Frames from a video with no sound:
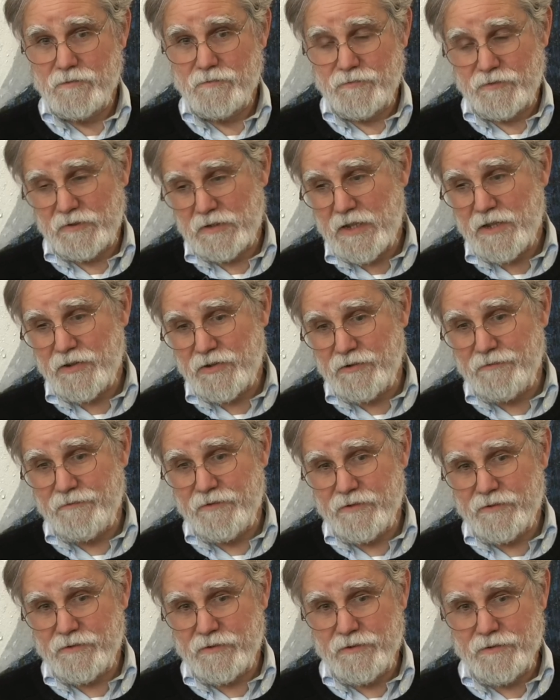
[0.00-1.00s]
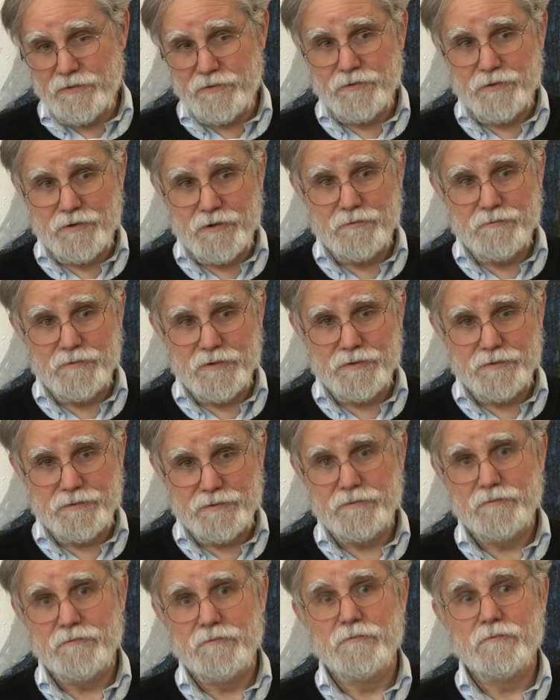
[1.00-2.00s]
Philosophy is concerned
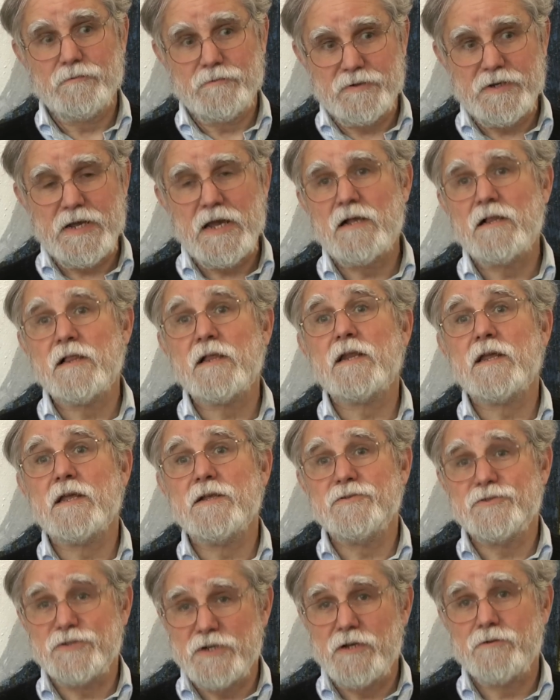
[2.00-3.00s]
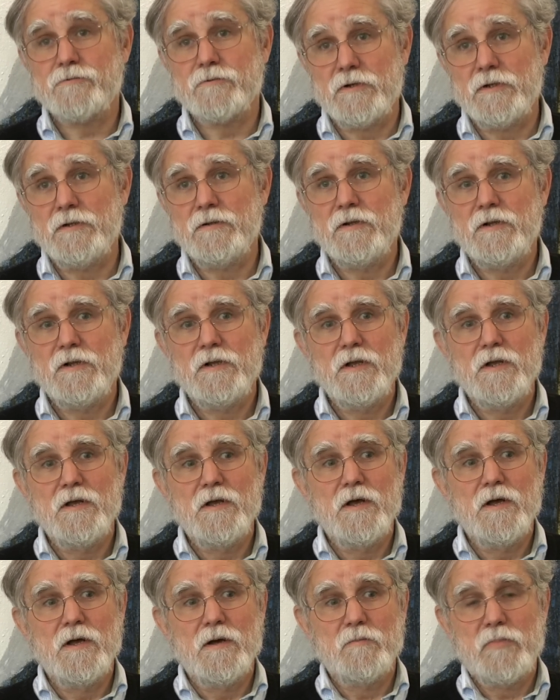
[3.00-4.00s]
with reality in general,
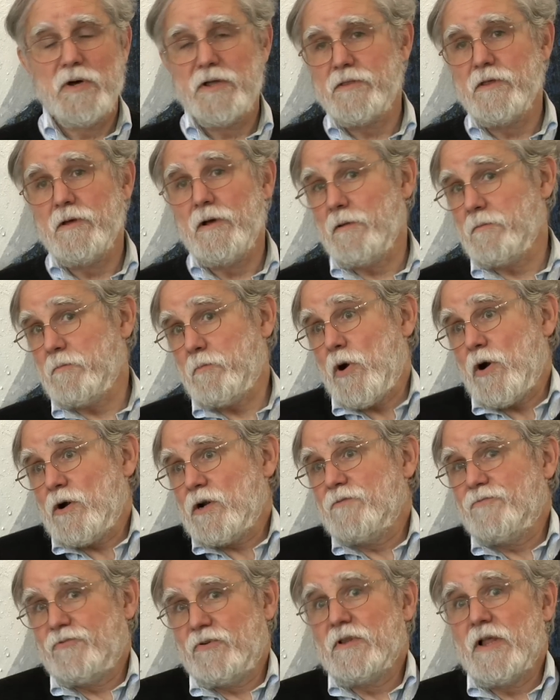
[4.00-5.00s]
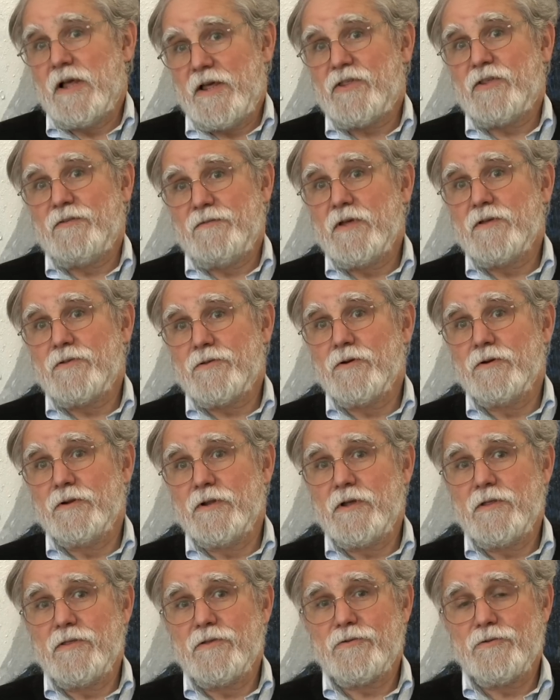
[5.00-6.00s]
but uh, part of philosophy is
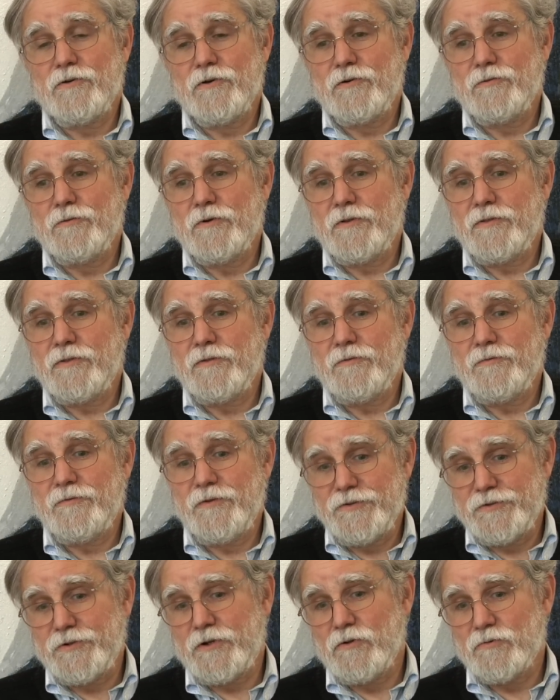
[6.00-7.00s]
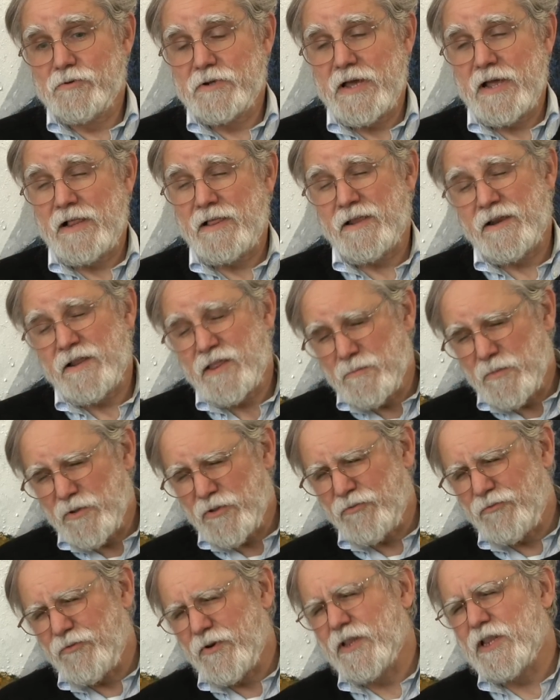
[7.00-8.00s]
certainly concerned with physical reality, the
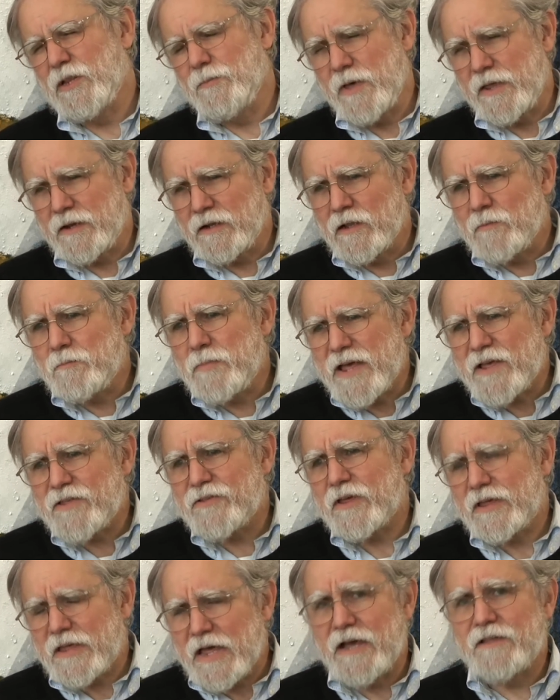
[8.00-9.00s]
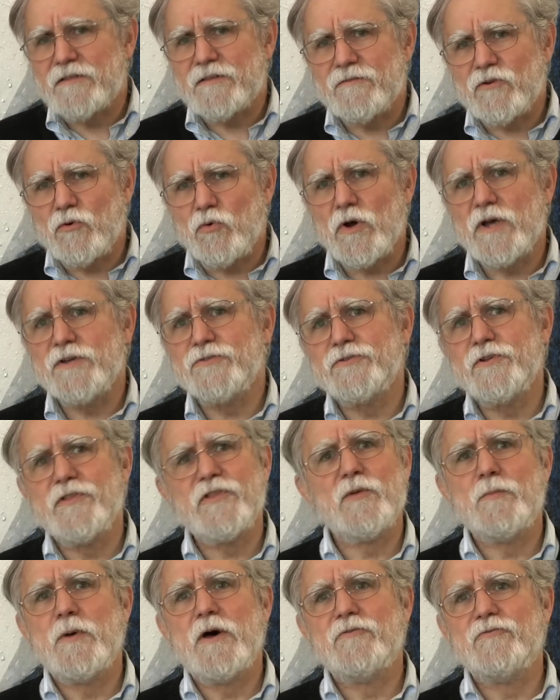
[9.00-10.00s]
most fundamental and basic kinds of
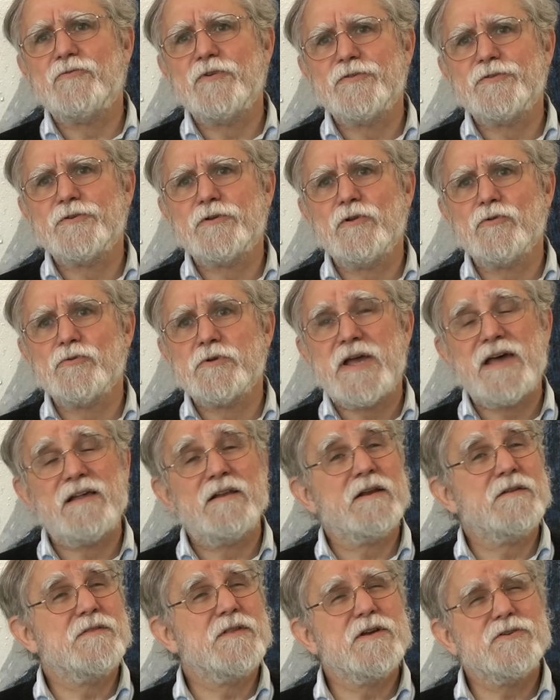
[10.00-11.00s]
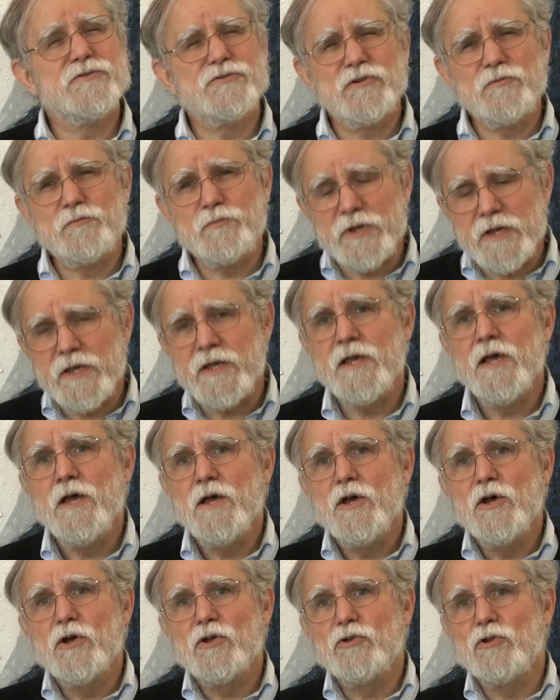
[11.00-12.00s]
questions about physical reality. There should be
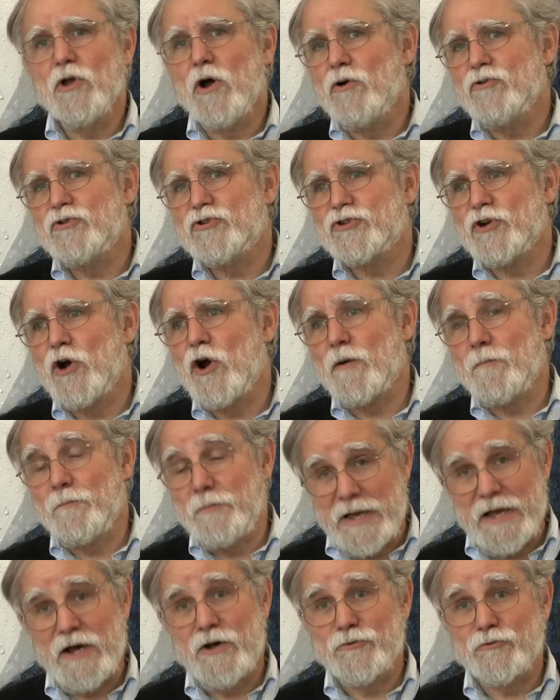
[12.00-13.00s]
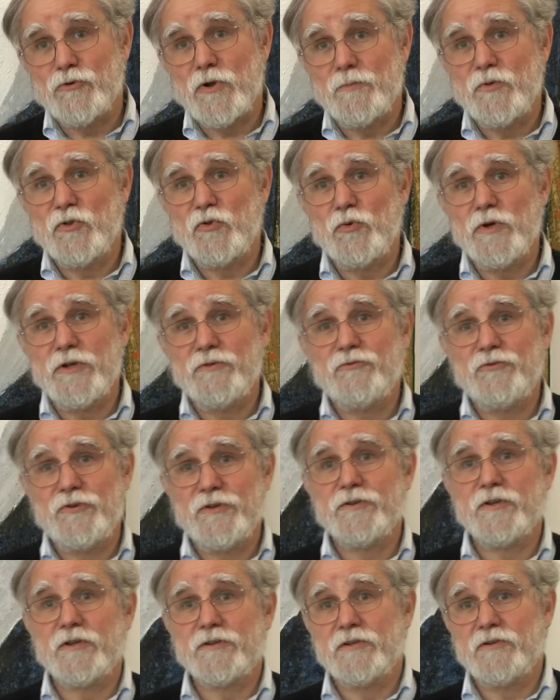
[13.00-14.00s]
no sharp boundary between
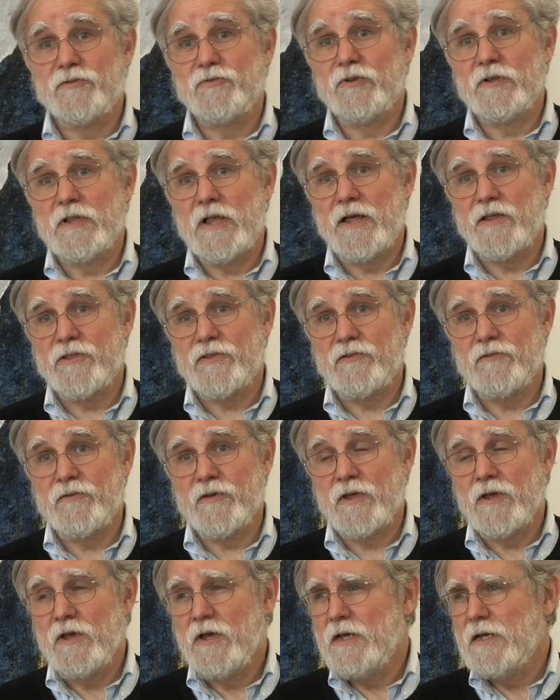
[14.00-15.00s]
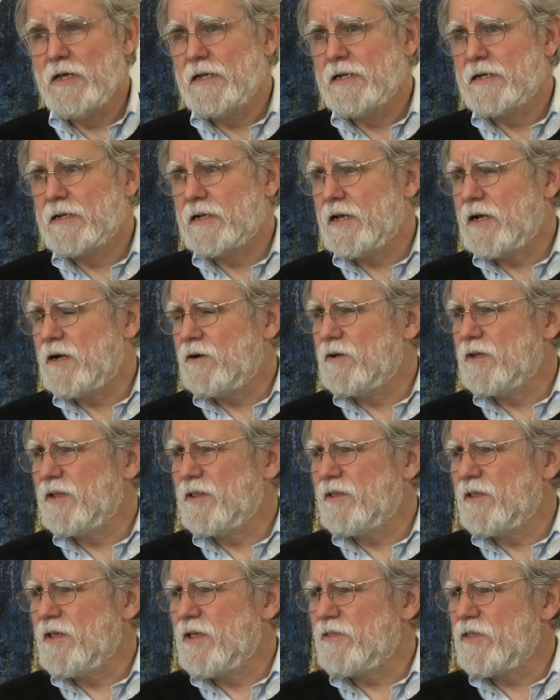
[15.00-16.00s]
physics and philosophy. Now,
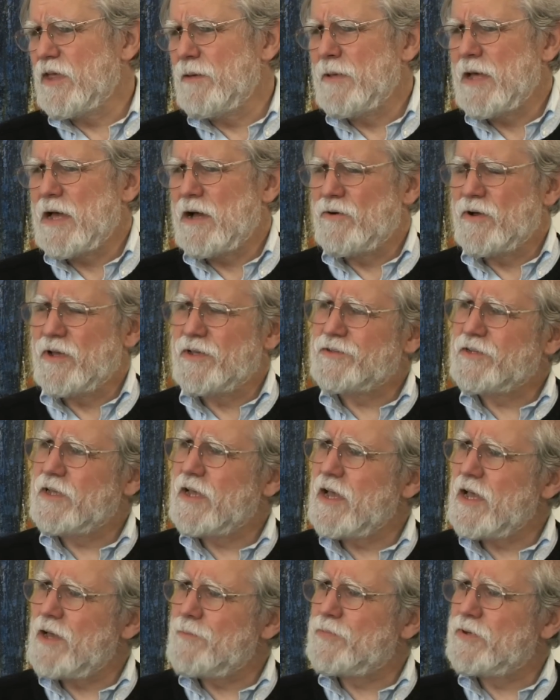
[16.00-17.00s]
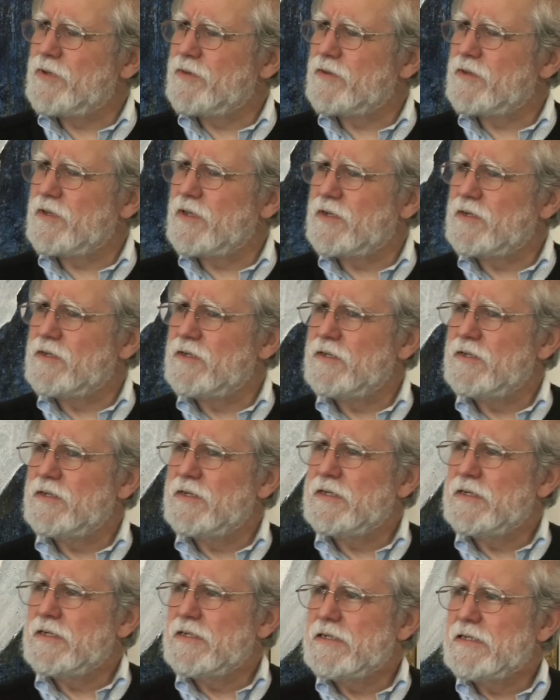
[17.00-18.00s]
it, it somehow has happened that
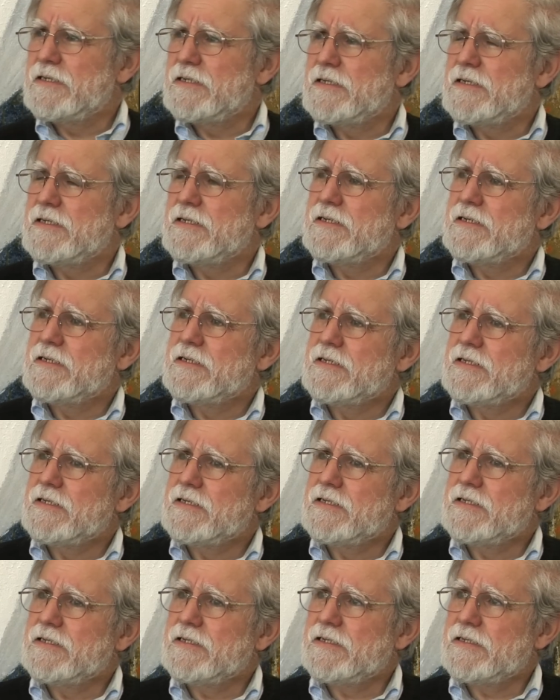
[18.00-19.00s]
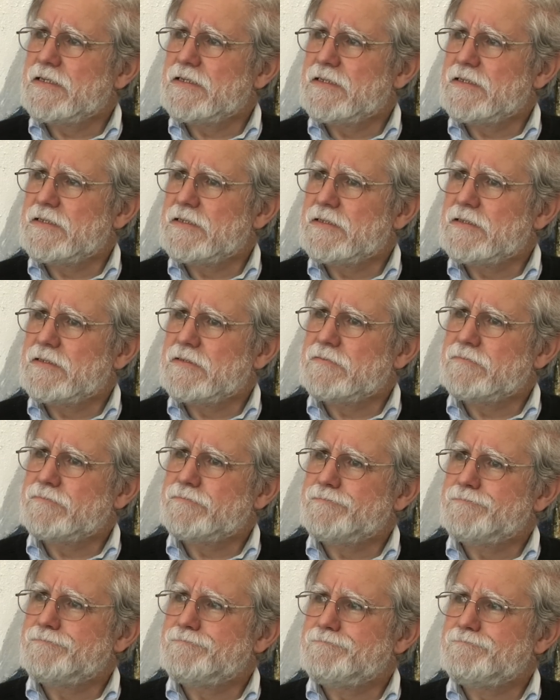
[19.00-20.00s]
in
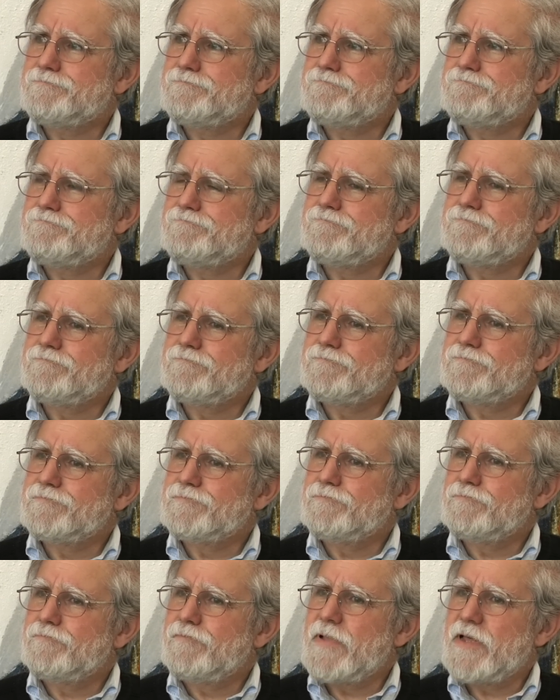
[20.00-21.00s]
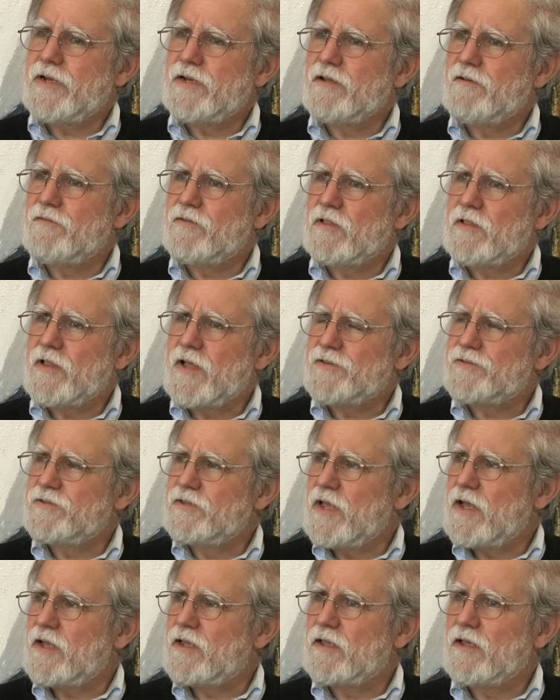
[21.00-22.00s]
many of the last
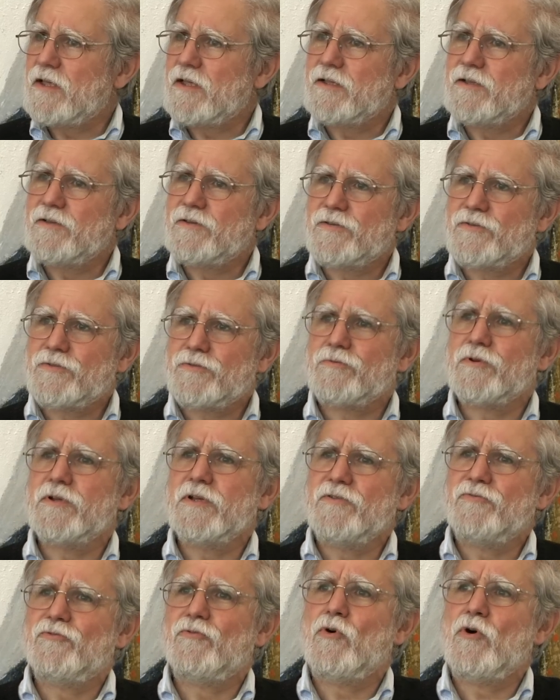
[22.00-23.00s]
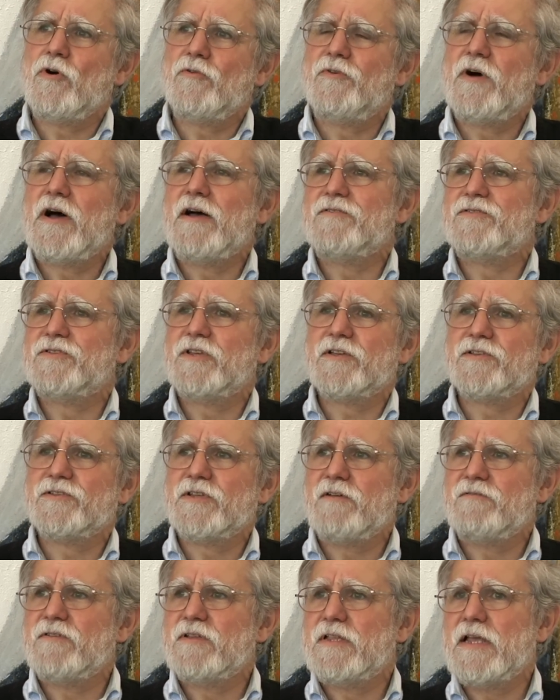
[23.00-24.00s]
decades, three, four, five, six,
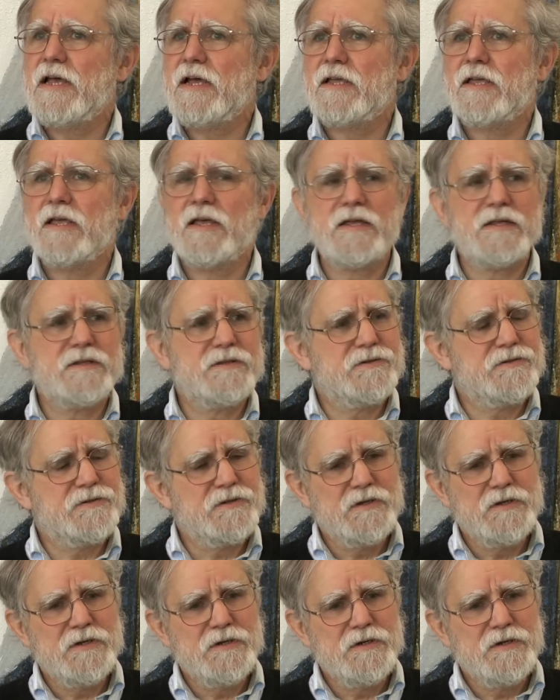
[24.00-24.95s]
seven decades,